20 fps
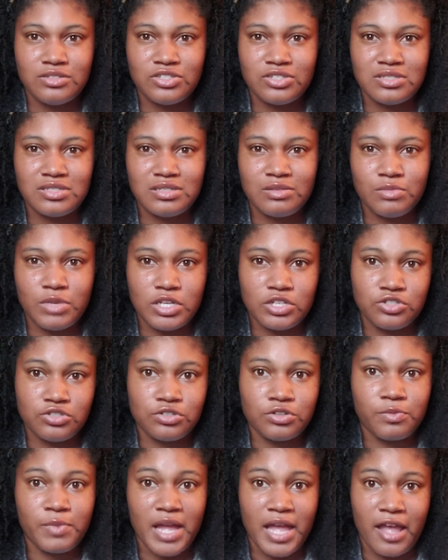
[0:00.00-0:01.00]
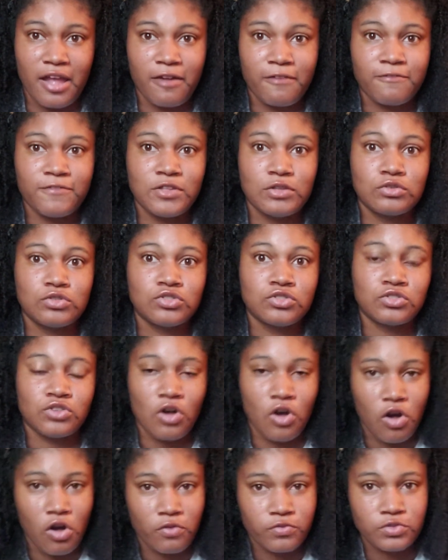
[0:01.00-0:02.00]
just to make sure my hair feels
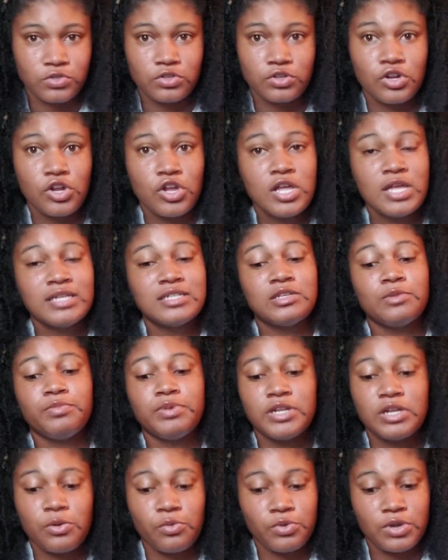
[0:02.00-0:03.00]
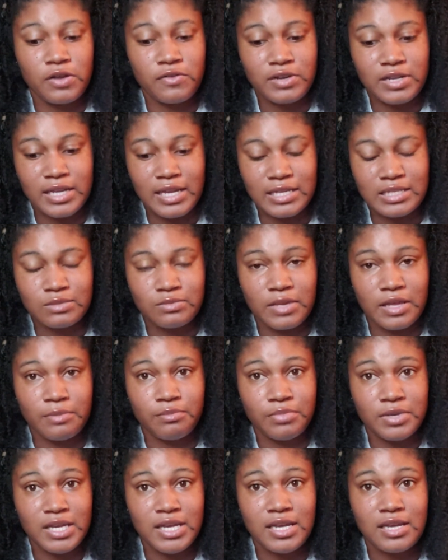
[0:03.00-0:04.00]
soft, or depending on whatever the case may
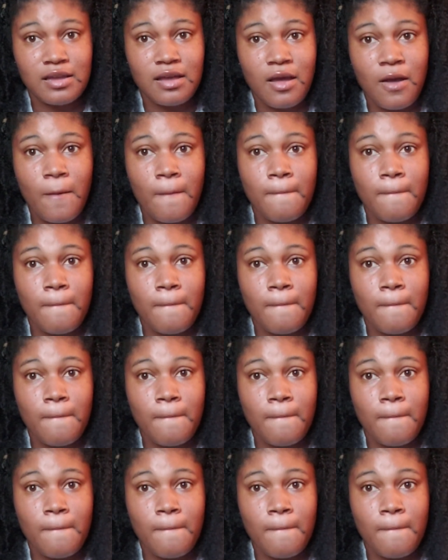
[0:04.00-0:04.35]
be.